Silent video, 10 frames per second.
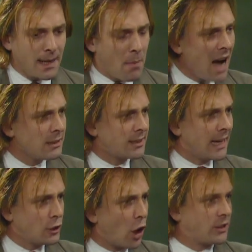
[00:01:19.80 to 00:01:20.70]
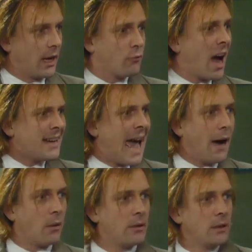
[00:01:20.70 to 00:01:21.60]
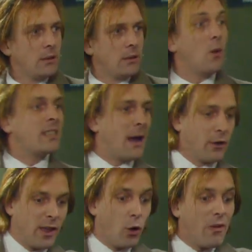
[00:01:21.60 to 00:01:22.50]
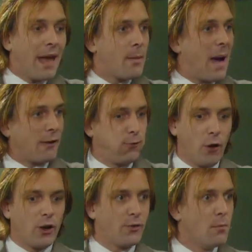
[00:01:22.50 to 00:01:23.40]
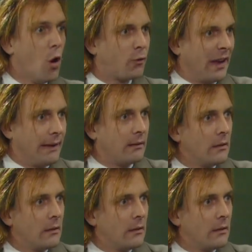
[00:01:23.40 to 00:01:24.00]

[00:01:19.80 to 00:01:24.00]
demand to see a doctor right now. Oh, what's the matter with they all round the back flogging off the morphine?